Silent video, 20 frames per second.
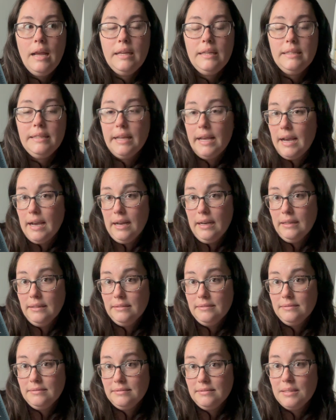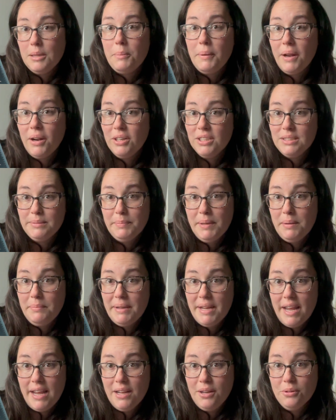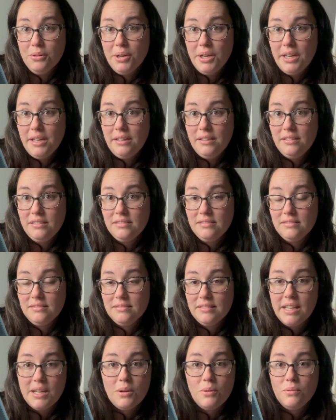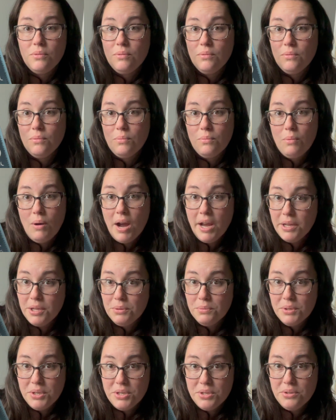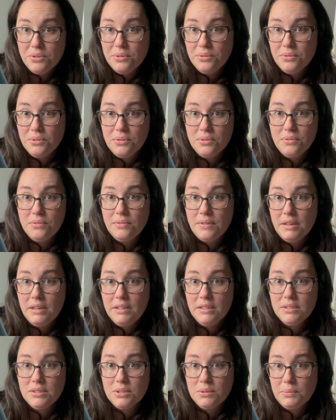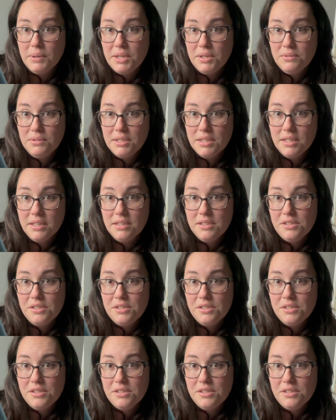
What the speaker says: Yeah, the parents made me angry, like why you would do things the way you did